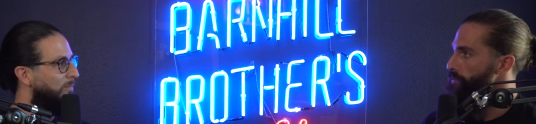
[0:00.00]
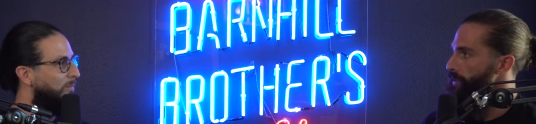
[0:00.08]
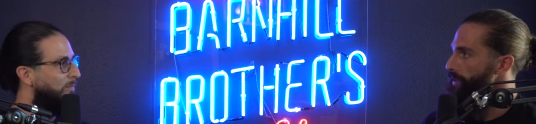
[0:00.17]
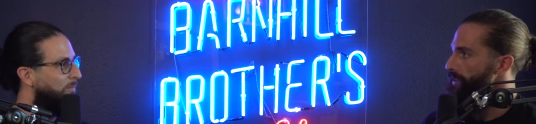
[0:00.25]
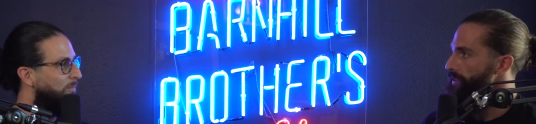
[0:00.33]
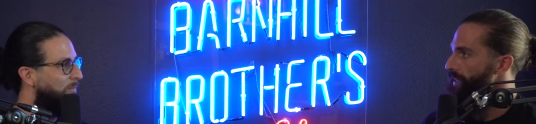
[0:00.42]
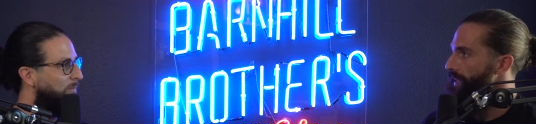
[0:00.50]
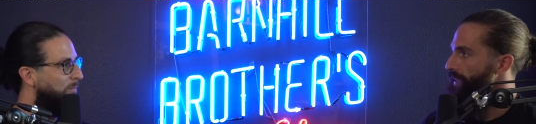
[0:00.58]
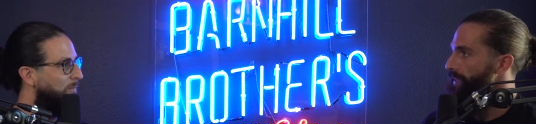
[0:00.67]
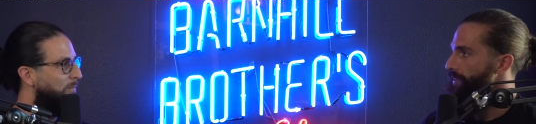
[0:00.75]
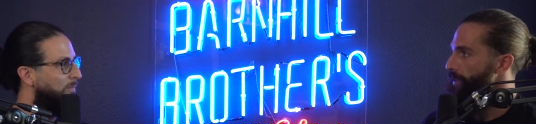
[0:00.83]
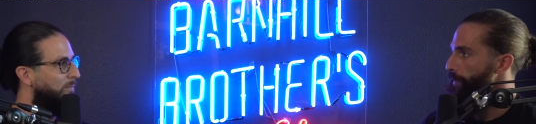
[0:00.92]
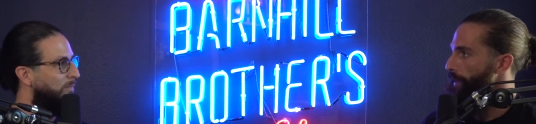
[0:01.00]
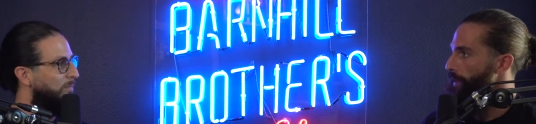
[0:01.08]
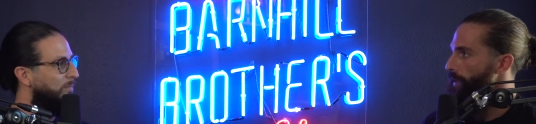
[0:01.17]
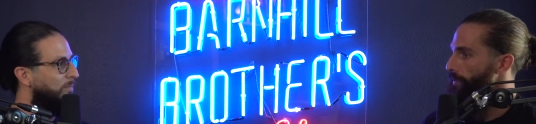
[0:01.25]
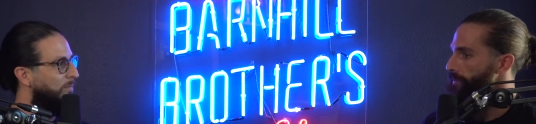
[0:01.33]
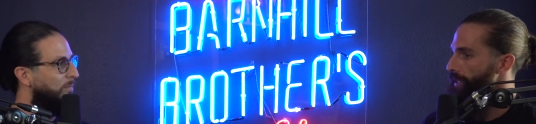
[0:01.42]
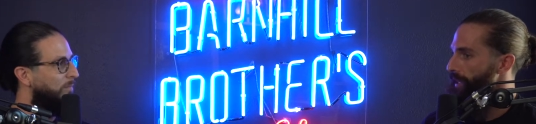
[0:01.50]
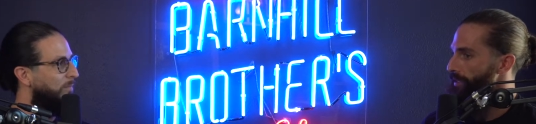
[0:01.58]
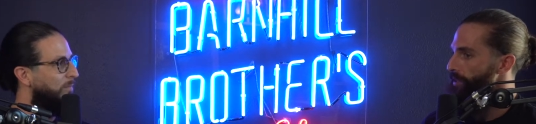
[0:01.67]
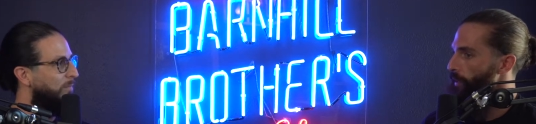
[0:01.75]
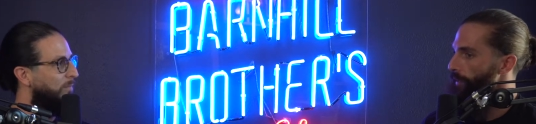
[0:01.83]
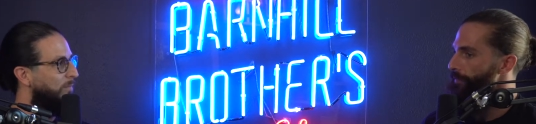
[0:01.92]
Speaker 1: really saying anything about Khamzat.
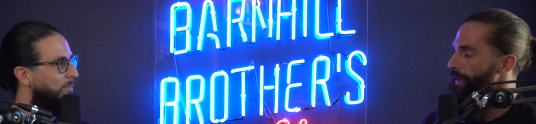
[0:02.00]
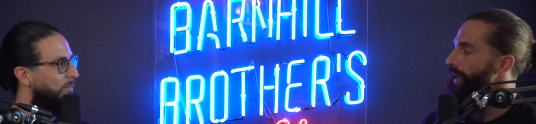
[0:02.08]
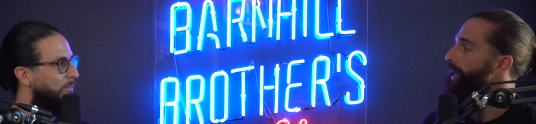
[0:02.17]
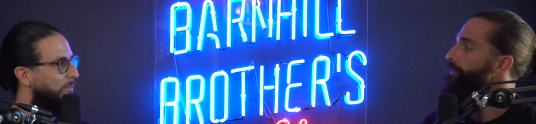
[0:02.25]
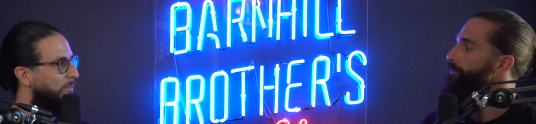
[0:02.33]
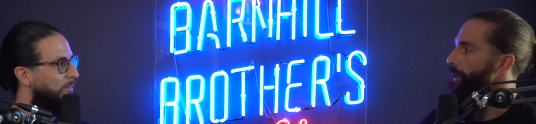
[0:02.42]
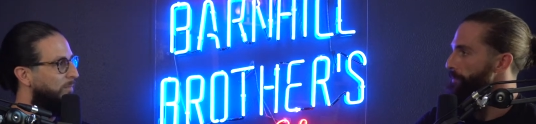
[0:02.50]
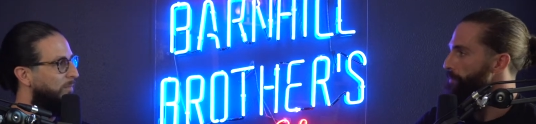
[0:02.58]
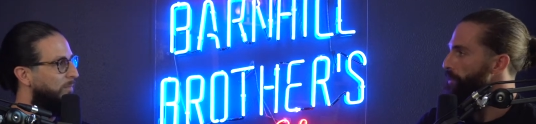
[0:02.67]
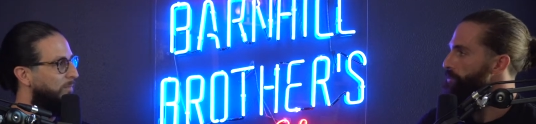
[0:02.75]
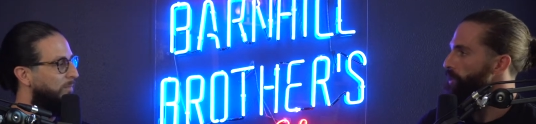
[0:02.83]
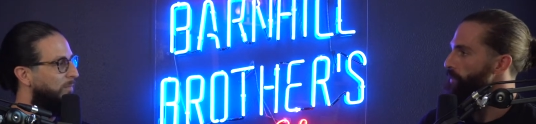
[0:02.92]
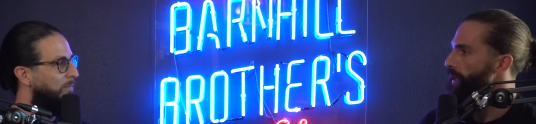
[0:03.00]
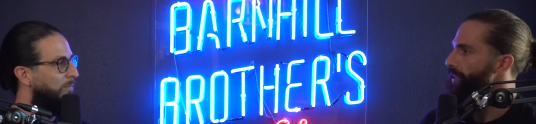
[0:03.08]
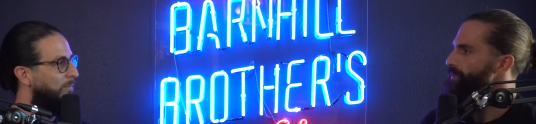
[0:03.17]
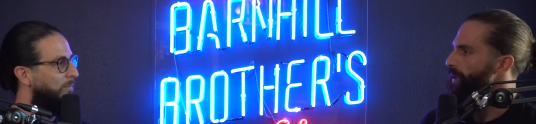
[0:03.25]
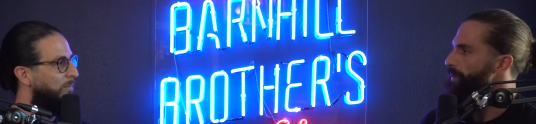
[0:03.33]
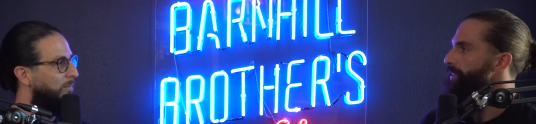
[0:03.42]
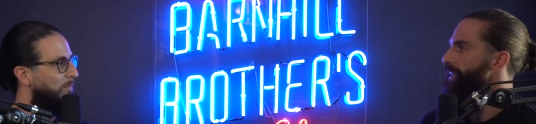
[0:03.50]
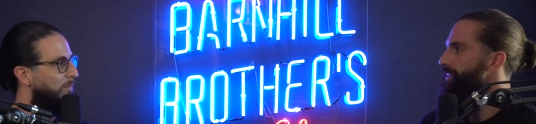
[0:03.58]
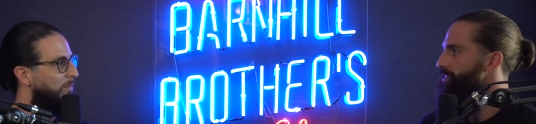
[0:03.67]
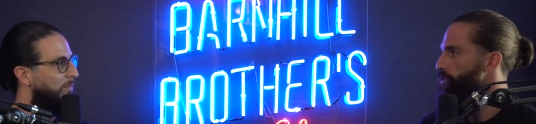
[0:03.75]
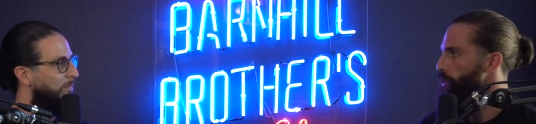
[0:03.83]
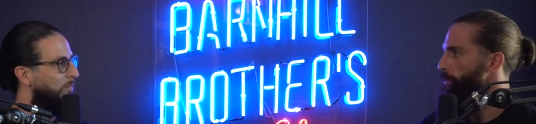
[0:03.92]
You know, if they had a fight booked already, maybe
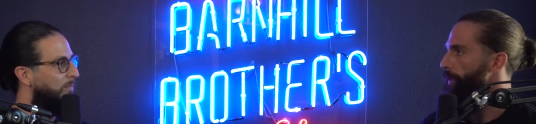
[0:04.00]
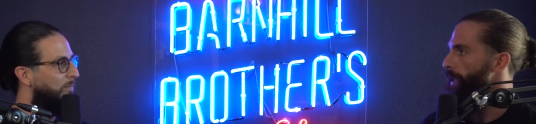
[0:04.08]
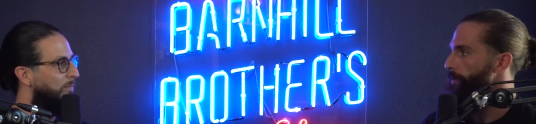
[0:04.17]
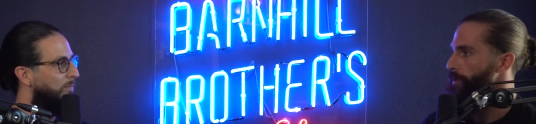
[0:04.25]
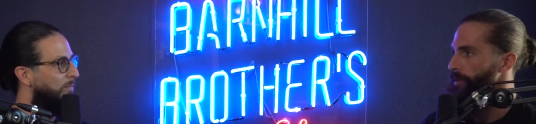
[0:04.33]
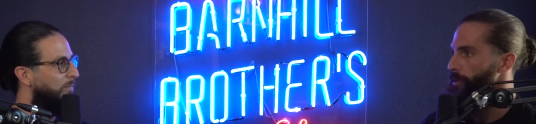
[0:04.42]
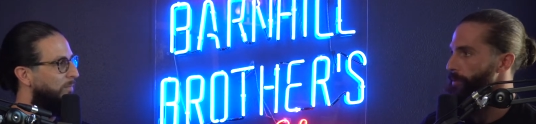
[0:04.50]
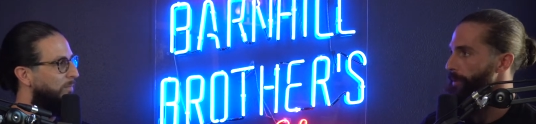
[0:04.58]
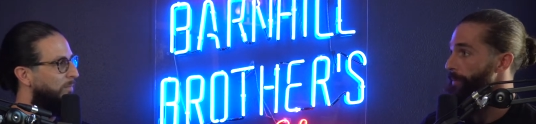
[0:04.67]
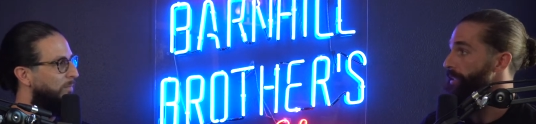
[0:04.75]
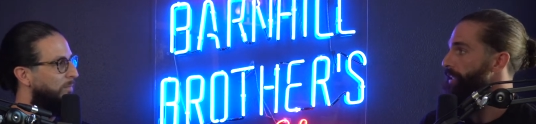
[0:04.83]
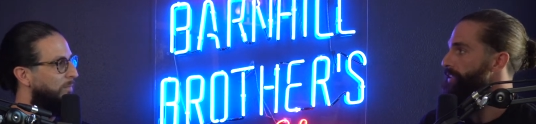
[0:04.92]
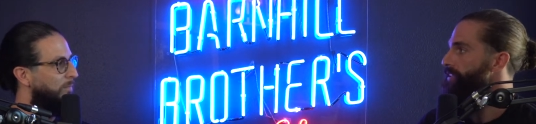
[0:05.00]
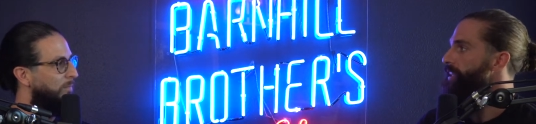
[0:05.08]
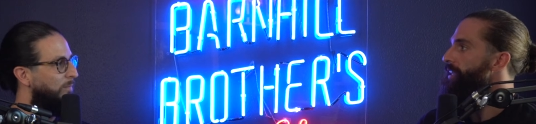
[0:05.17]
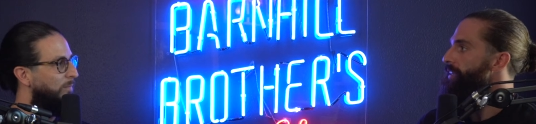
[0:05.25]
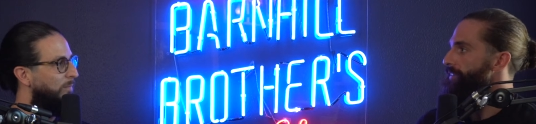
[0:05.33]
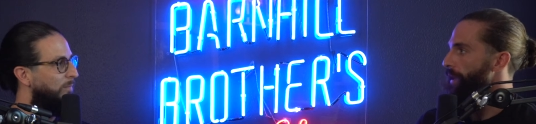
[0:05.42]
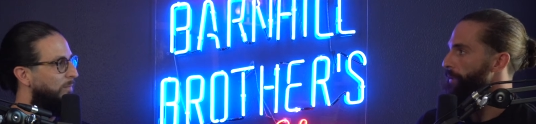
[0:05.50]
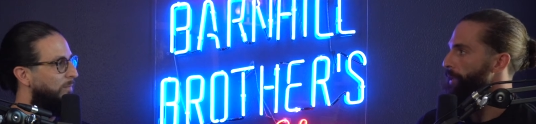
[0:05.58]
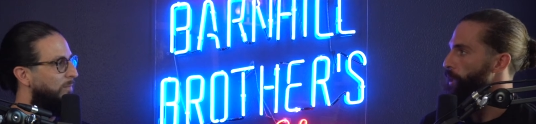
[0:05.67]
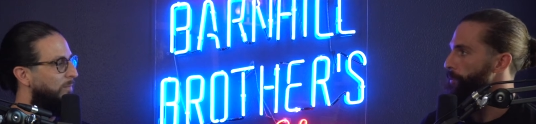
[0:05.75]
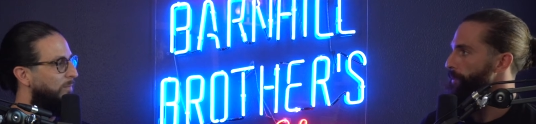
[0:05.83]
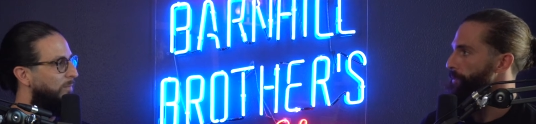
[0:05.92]
they'd chirp at him a little bit because that would
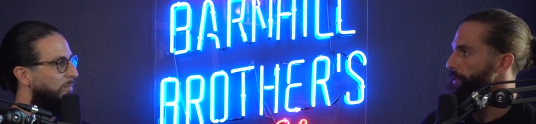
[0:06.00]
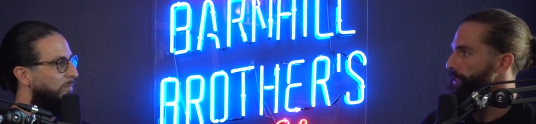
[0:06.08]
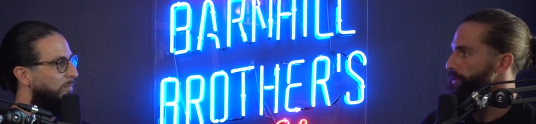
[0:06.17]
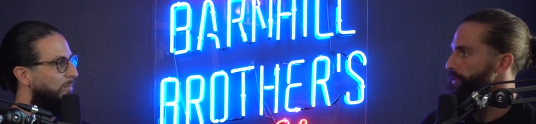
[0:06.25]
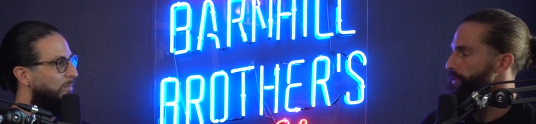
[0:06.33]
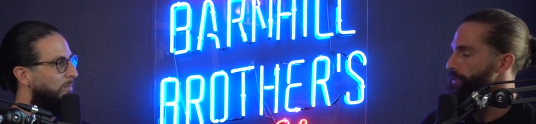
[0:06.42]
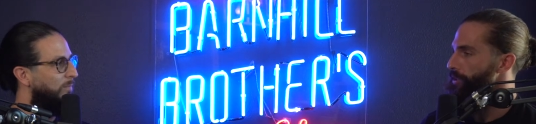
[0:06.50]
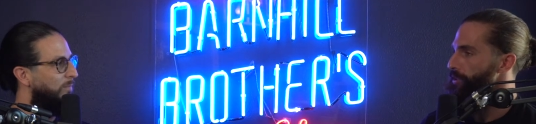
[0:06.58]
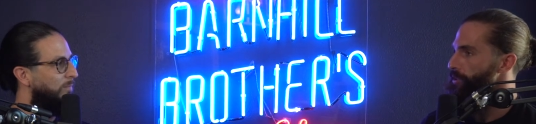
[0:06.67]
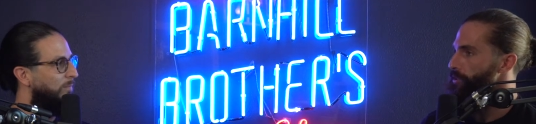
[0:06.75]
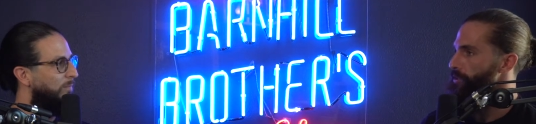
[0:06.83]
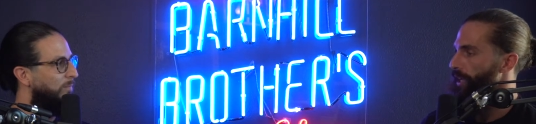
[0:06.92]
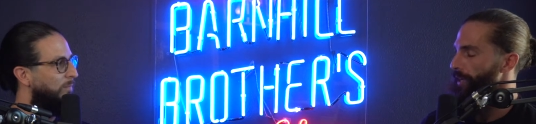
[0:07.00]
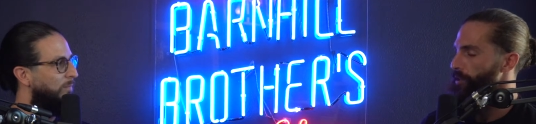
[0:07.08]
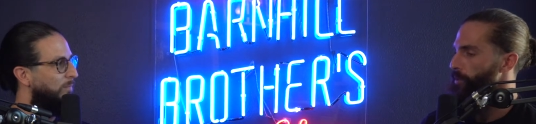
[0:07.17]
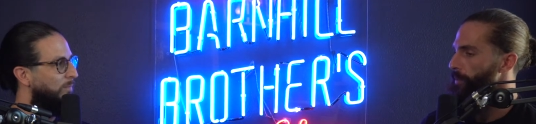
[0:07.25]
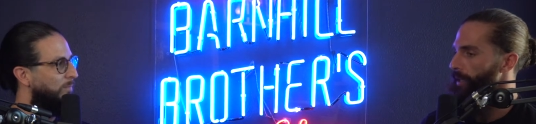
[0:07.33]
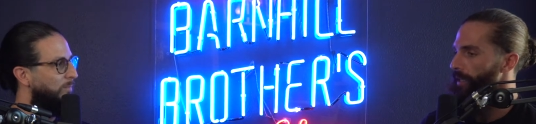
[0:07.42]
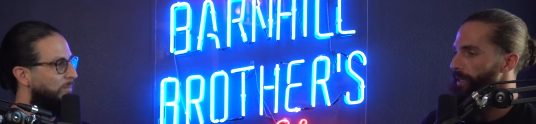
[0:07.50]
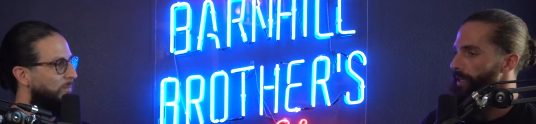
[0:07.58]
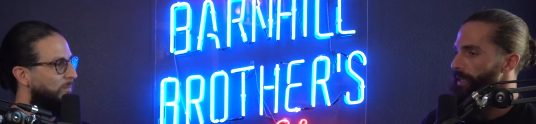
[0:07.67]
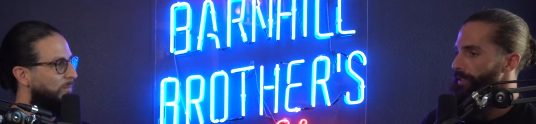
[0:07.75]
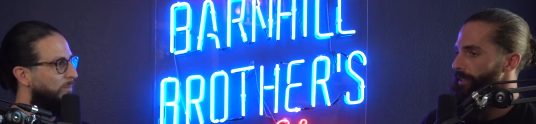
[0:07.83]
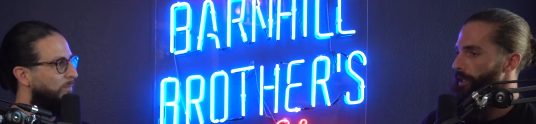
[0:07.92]
help them get in the news cycle. But,
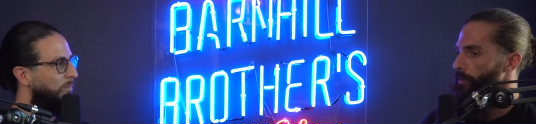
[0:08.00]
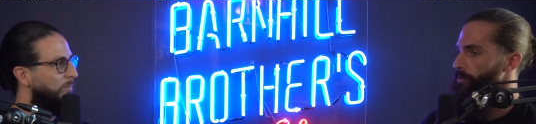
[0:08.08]
you know,